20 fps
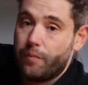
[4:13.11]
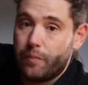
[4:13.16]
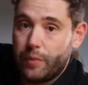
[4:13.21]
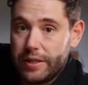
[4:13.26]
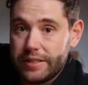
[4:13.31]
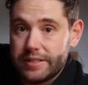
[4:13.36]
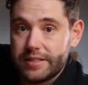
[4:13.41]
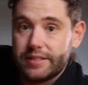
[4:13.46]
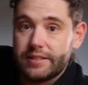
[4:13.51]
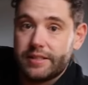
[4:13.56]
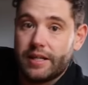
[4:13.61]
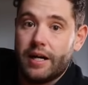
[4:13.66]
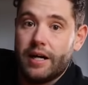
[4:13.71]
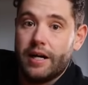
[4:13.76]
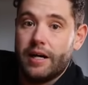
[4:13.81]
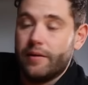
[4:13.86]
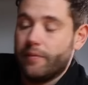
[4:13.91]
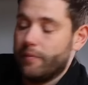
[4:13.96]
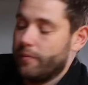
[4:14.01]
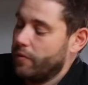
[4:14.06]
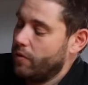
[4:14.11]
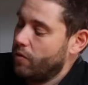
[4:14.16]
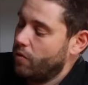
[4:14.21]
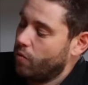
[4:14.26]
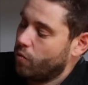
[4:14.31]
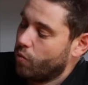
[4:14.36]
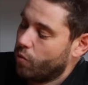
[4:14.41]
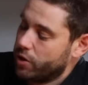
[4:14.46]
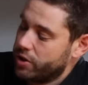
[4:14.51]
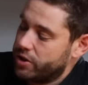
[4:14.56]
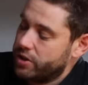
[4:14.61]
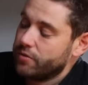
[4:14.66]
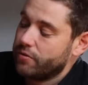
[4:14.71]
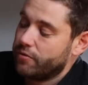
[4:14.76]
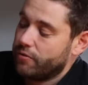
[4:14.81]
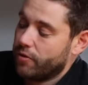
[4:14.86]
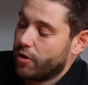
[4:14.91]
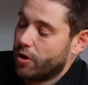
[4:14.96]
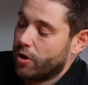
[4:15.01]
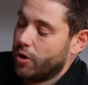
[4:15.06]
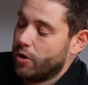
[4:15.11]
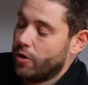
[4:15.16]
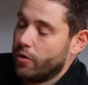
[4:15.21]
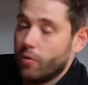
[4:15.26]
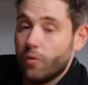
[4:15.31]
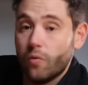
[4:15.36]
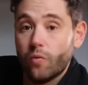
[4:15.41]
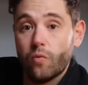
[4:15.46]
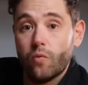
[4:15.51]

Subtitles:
Press start, watch it flow.